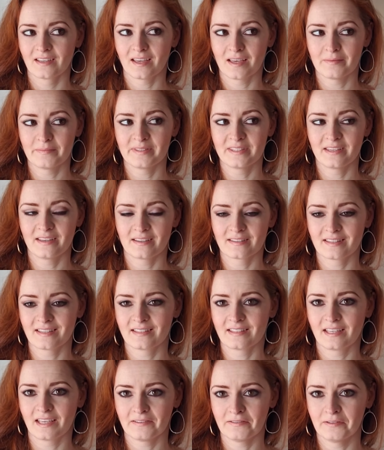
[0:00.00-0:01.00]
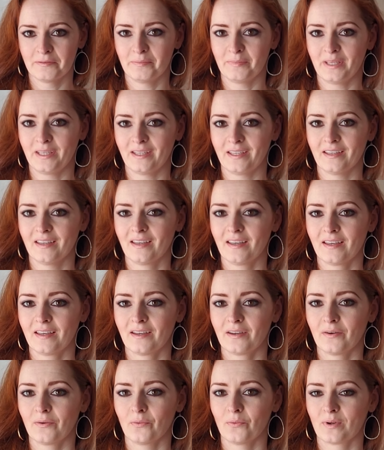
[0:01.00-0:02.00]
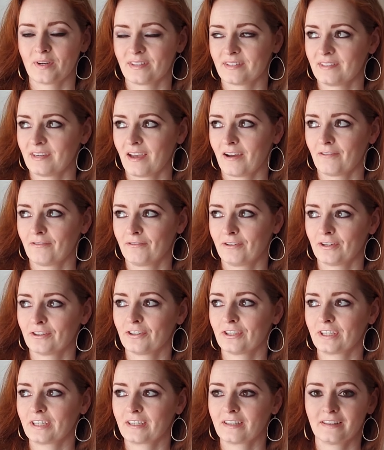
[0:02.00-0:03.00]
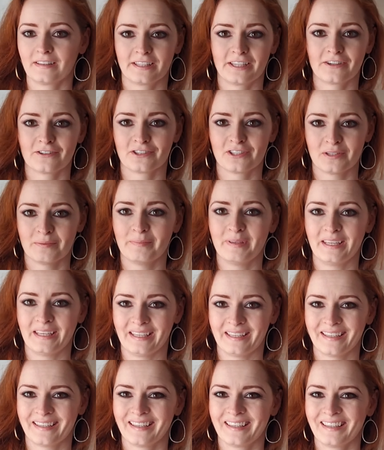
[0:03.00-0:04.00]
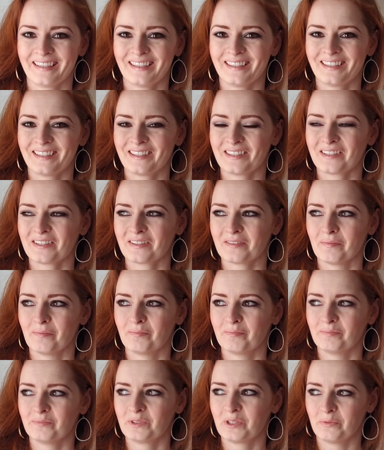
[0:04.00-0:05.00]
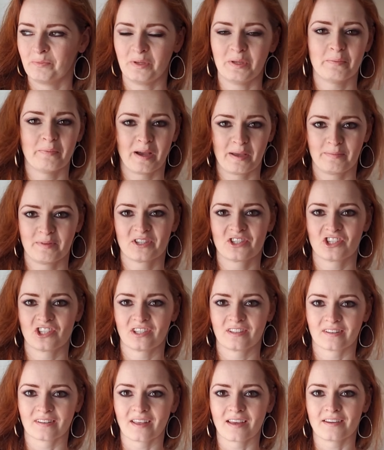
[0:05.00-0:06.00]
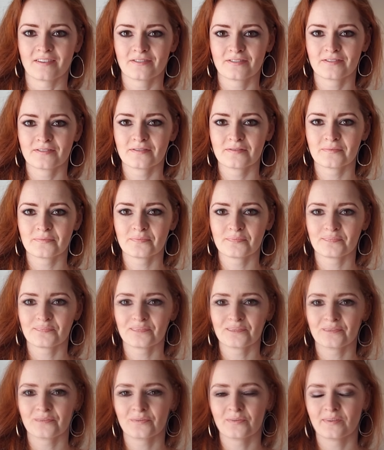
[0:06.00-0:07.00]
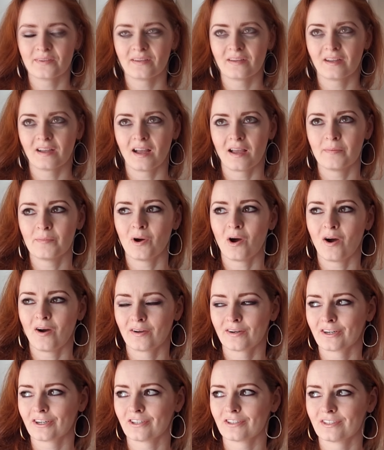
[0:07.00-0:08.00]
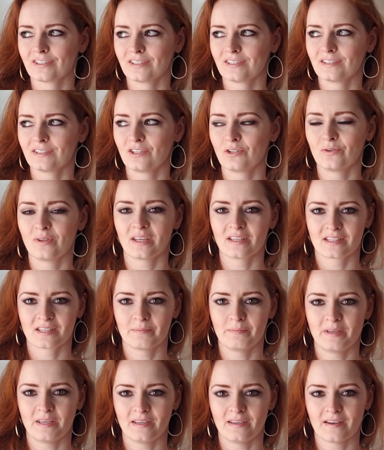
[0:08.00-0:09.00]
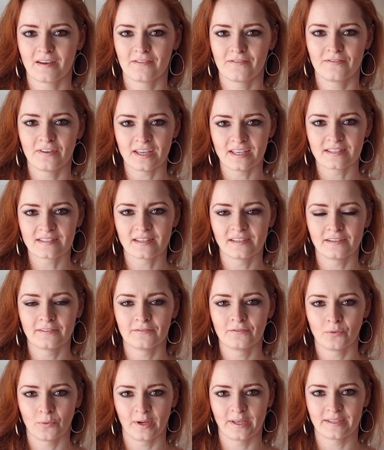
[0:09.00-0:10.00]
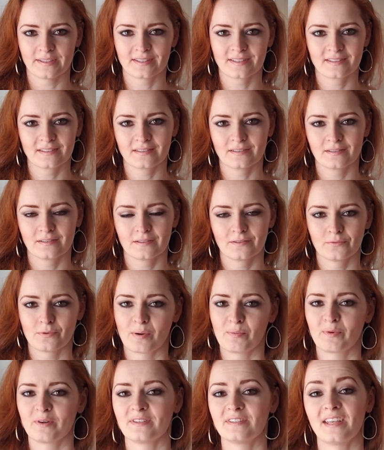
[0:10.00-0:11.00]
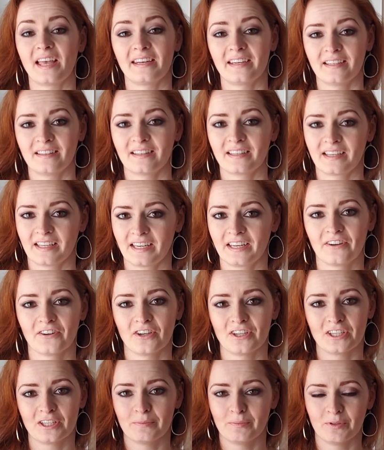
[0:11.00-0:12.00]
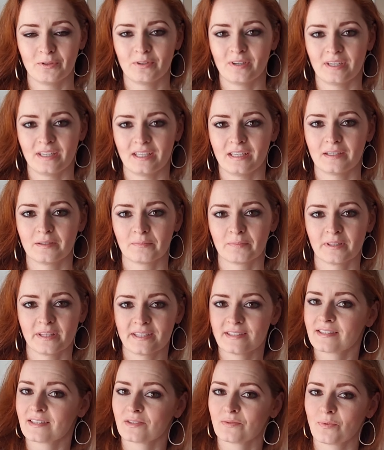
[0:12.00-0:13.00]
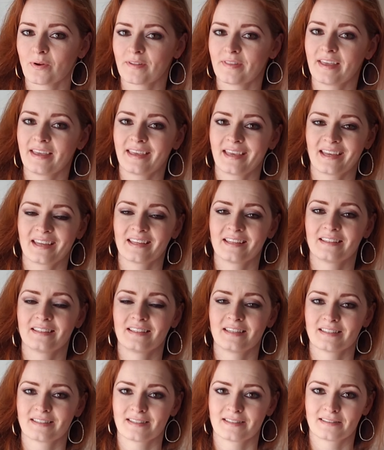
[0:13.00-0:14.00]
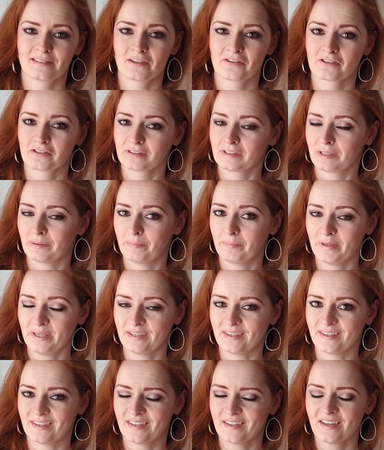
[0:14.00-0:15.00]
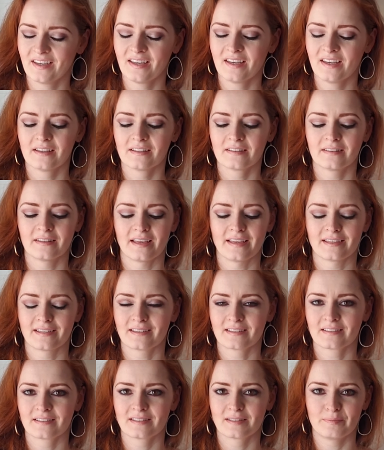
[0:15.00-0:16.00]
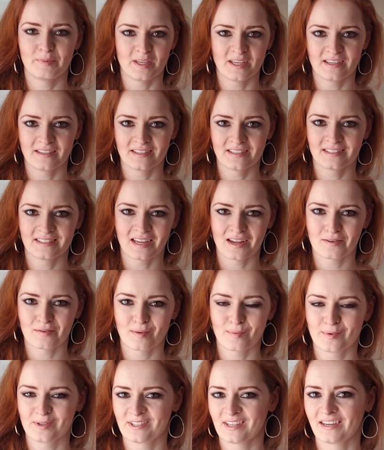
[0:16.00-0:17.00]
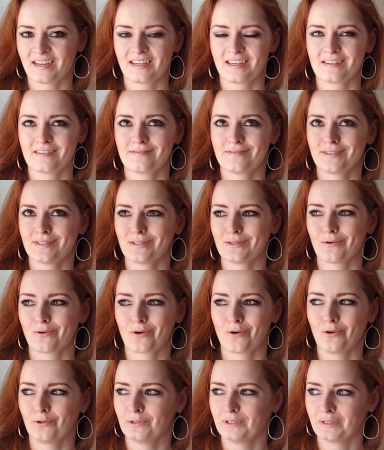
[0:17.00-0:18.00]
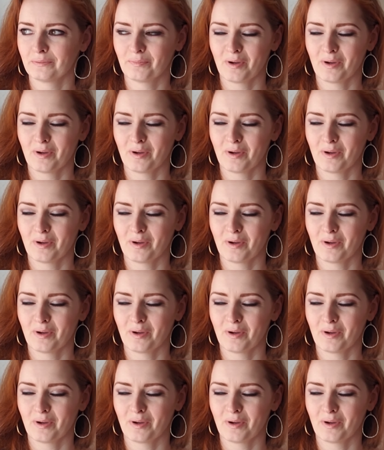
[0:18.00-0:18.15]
MCS has given me what is now very clear to me to be my mission in life. I'm honored to get to be a face and a voice representing the Canary community in places where they can't necessarily be, like speaking to state representatives or holding